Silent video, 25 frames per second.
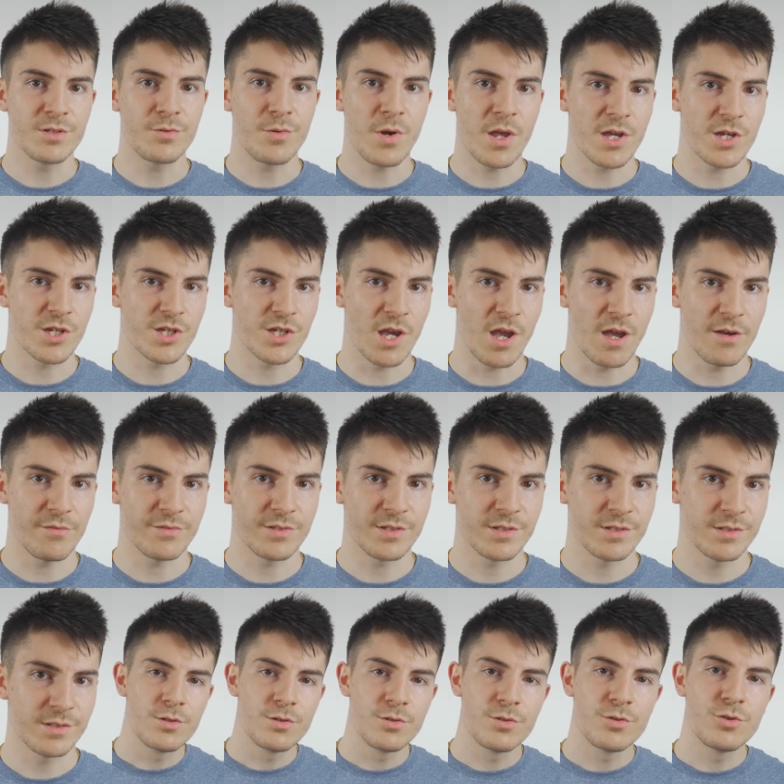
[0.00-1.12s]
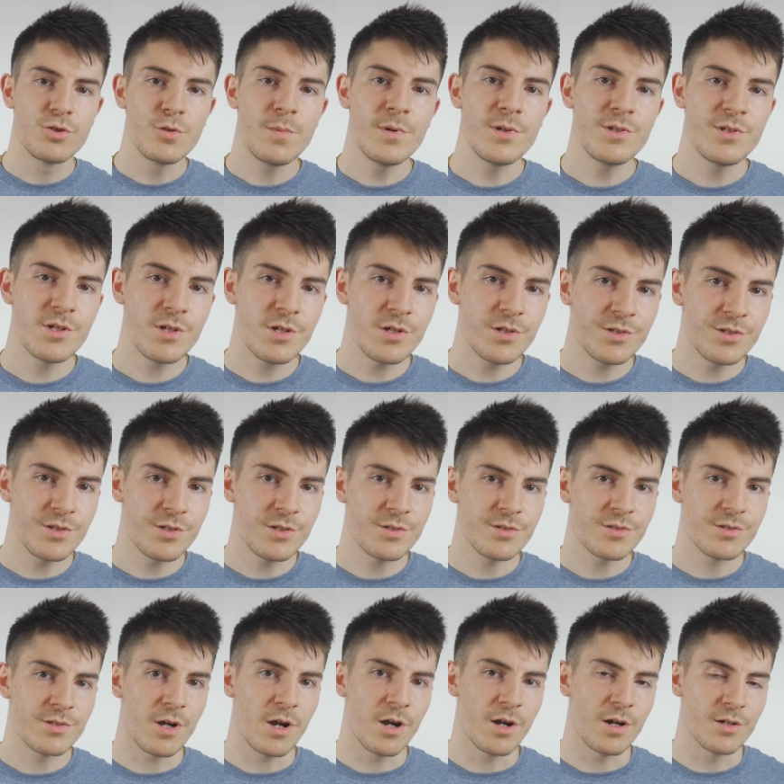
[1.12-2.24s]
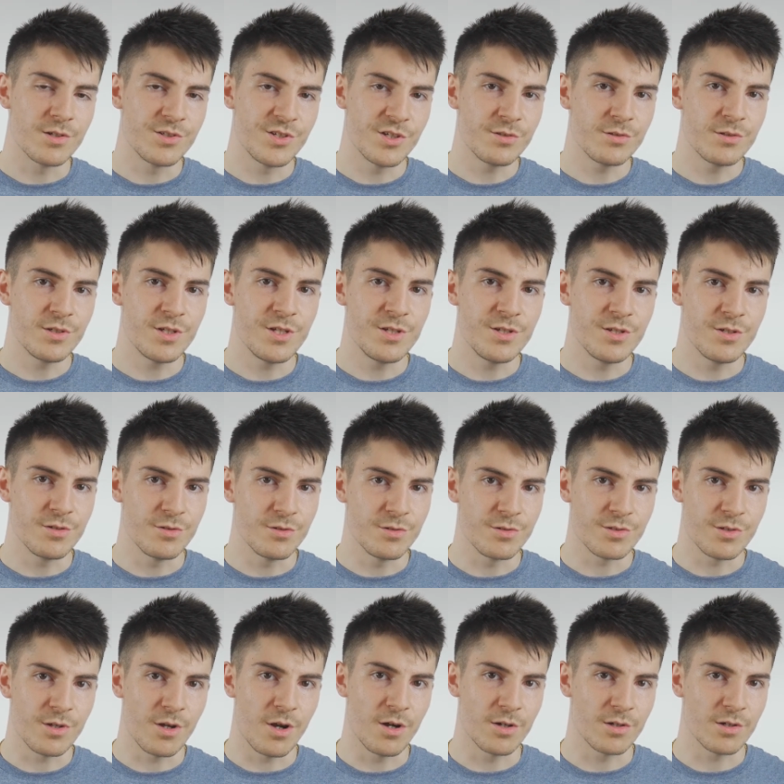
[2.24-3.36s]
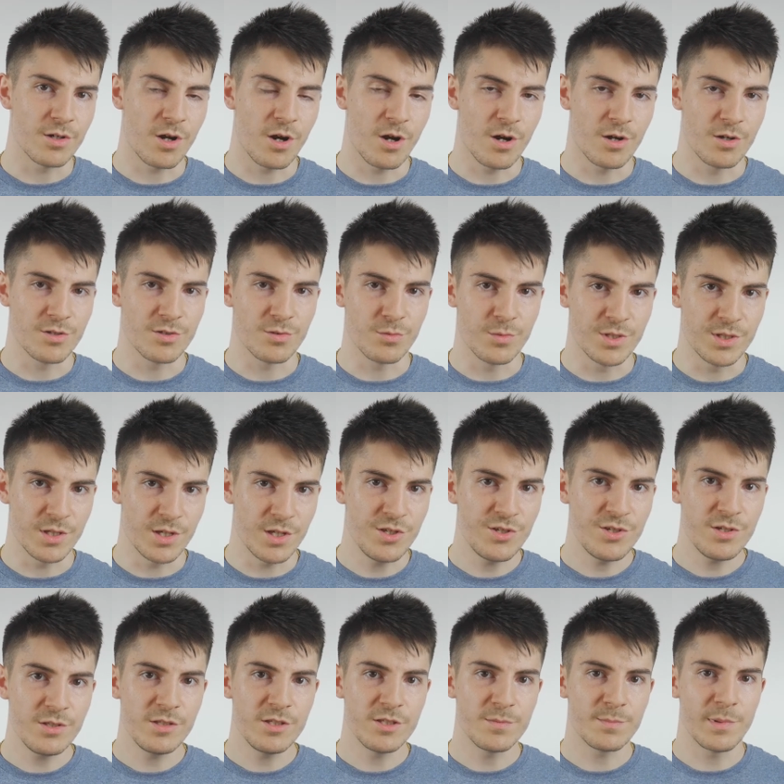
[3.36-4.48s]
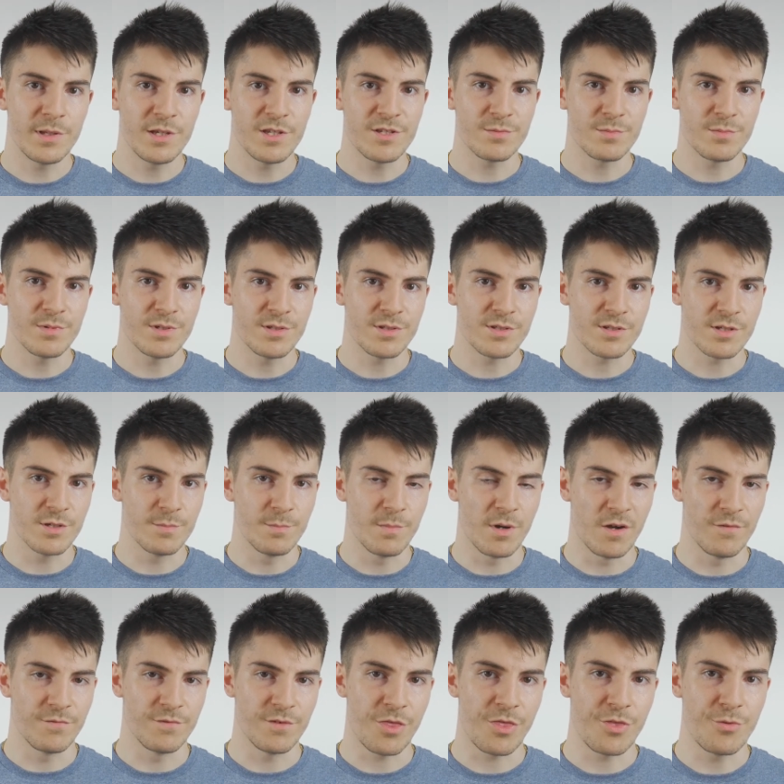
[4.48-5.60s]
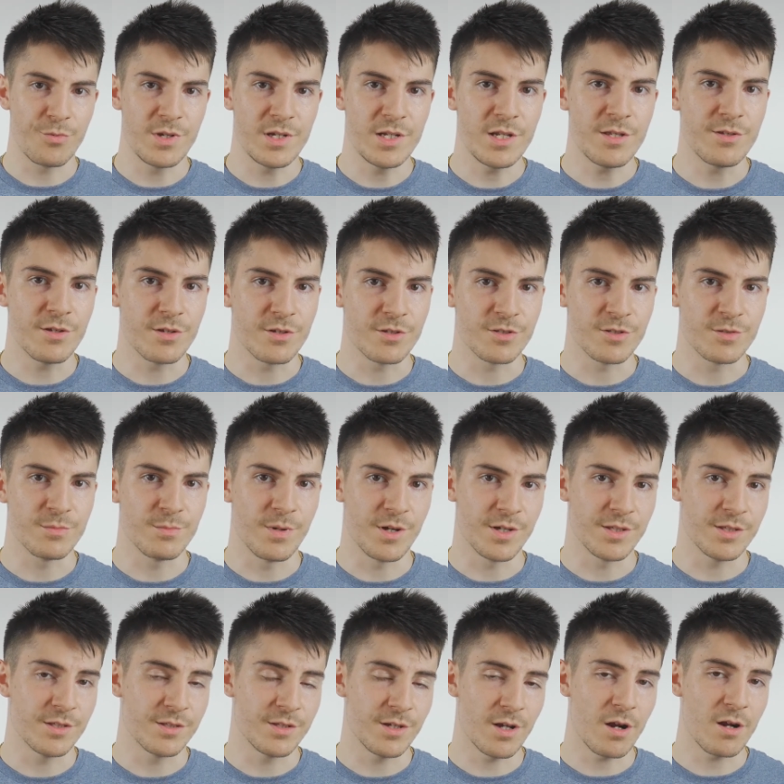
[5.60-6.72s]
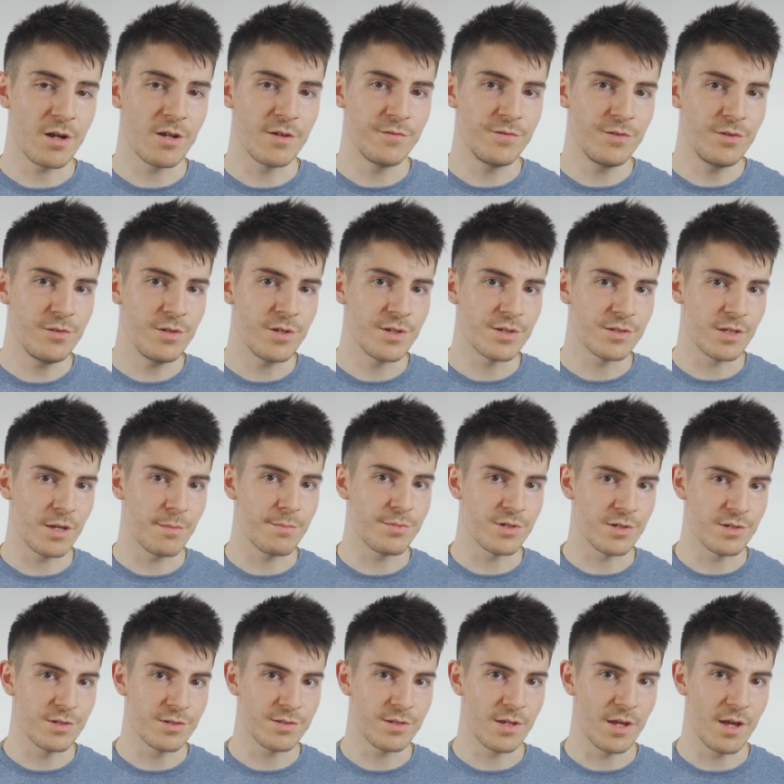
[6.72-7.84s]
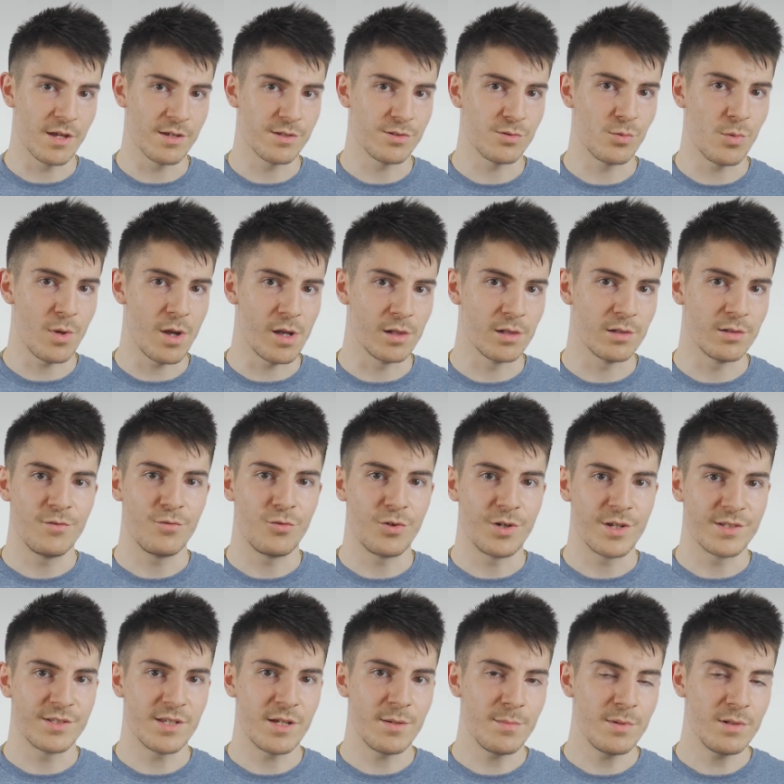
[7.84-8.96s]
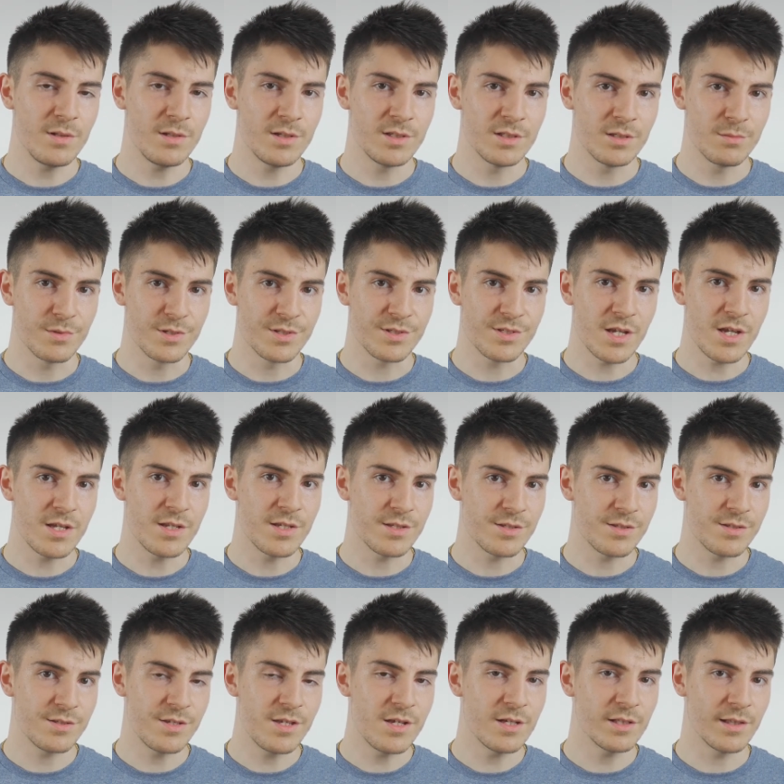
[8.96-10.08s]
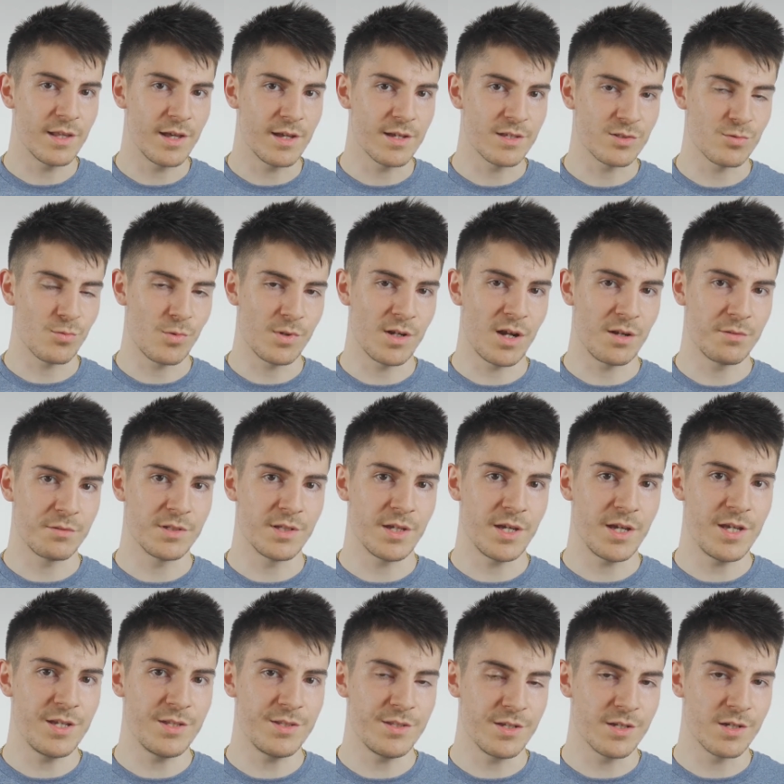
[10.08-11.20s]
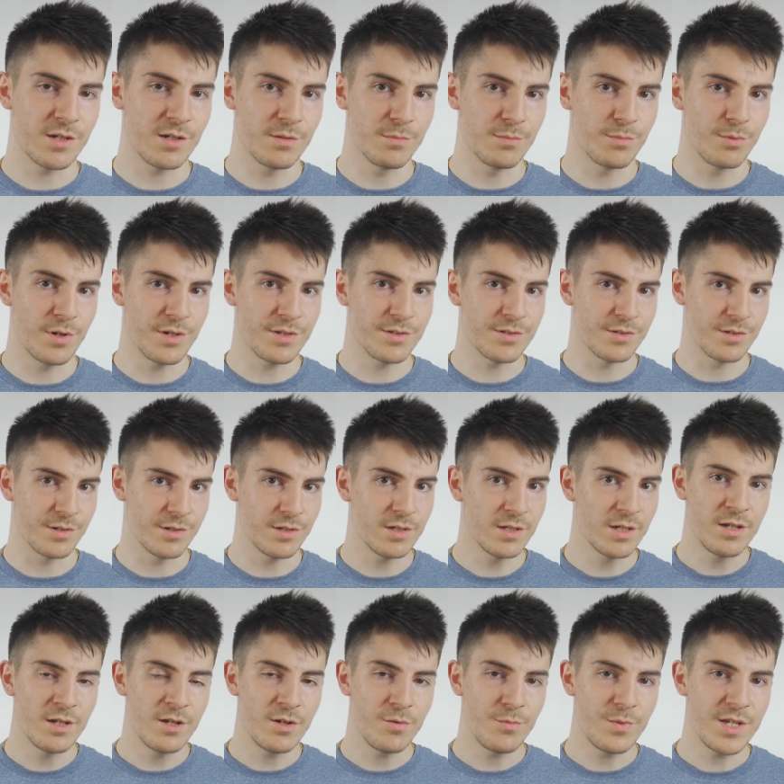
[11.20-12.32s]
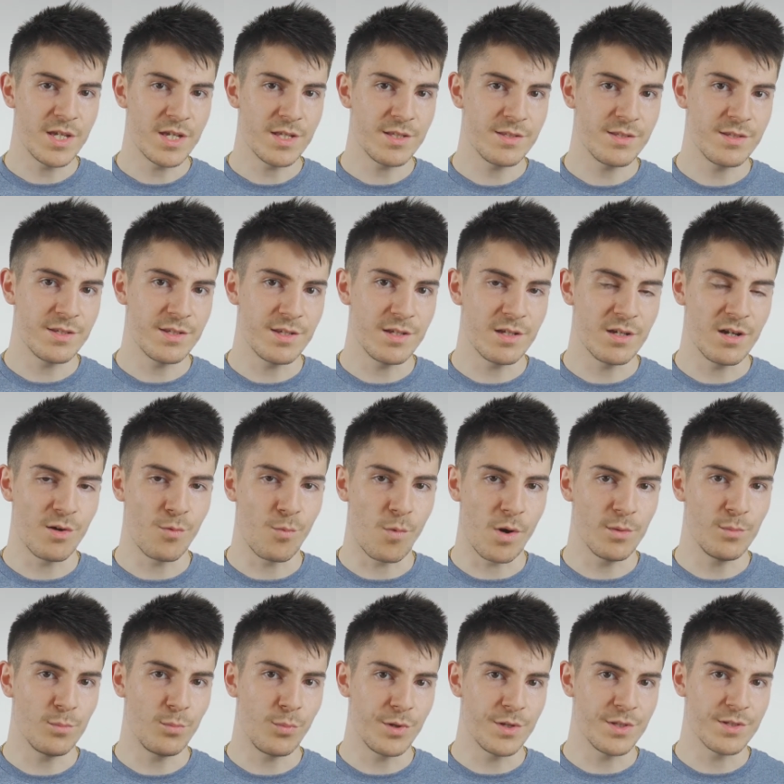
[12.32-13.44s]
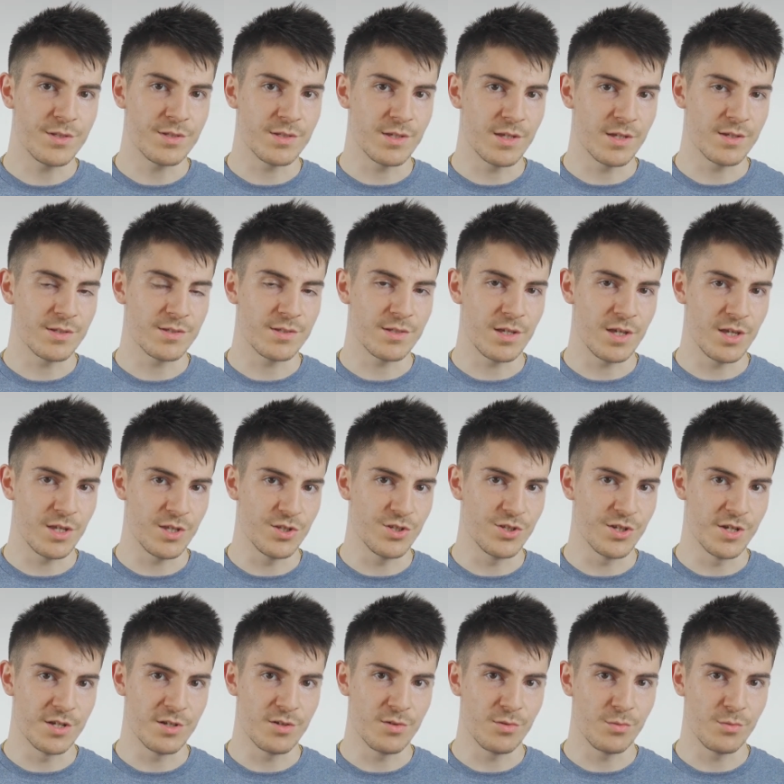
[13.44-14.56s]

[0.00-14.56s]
crankshaft. Superchargers are generally used on cars with engine displacements above three liters, but there are a few exceptions as well. For example, in a Mercedes C-Class one eighty compressor, we can see a one point six engine